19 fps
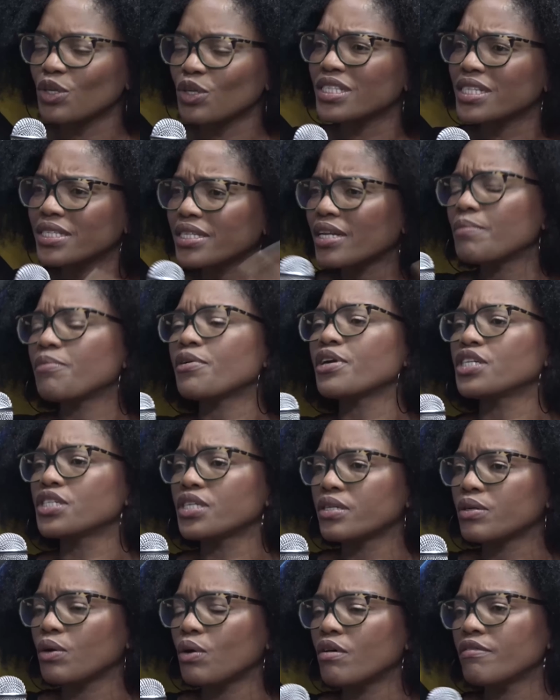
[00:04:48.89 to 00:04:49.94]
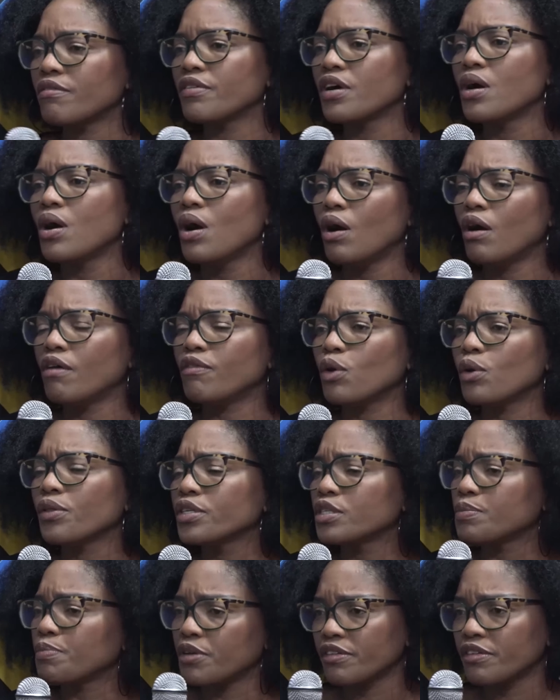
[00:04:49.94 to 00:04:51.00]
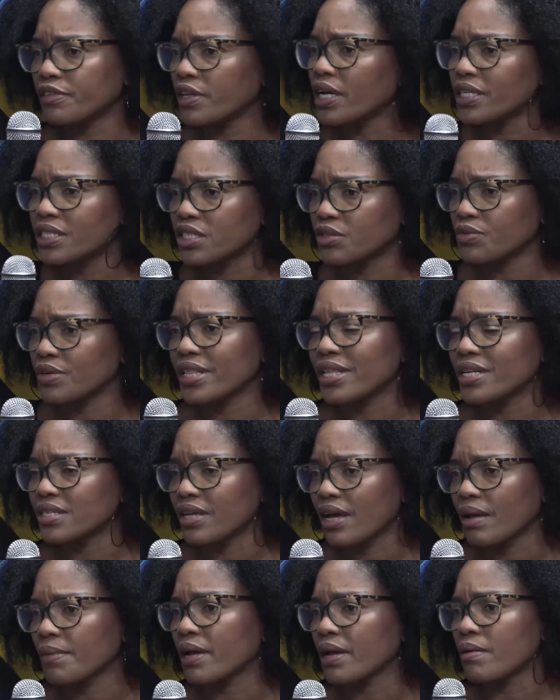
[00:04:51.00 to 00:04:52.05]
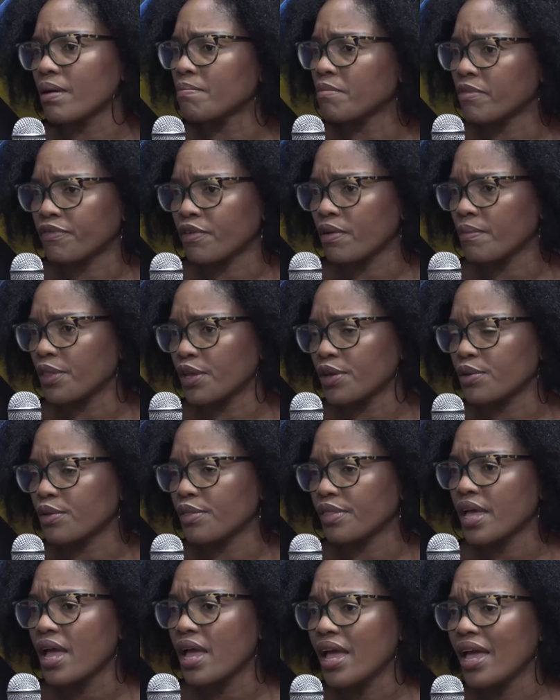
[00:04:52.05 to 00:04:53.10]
So it's a celebration of all this beautiful artistry that is coming up from the youth.